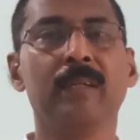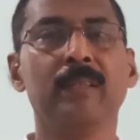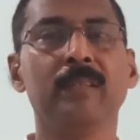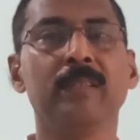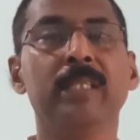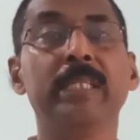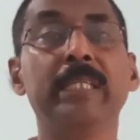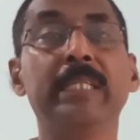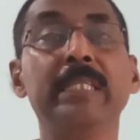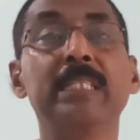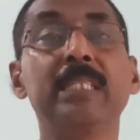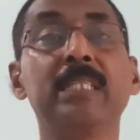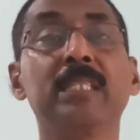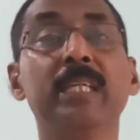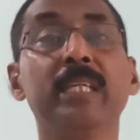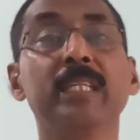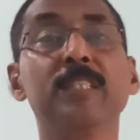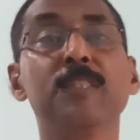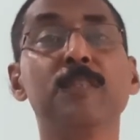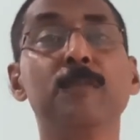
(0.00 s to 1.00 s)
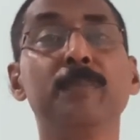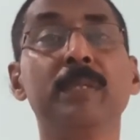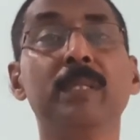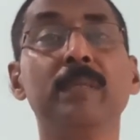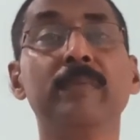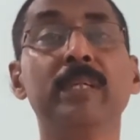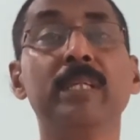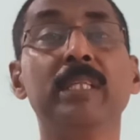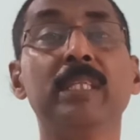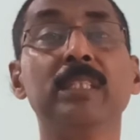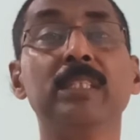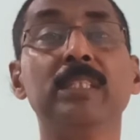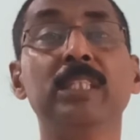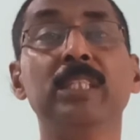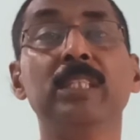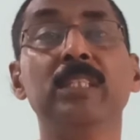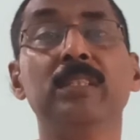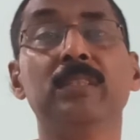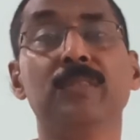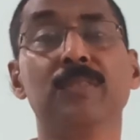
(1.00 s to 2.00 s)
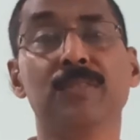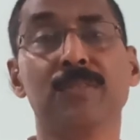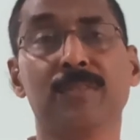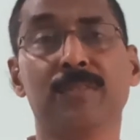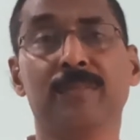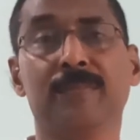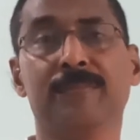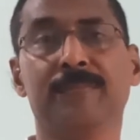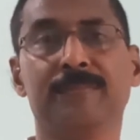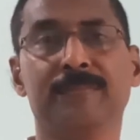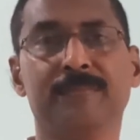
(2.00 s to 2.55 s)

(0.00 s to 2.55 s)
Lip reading: the distance between the genes.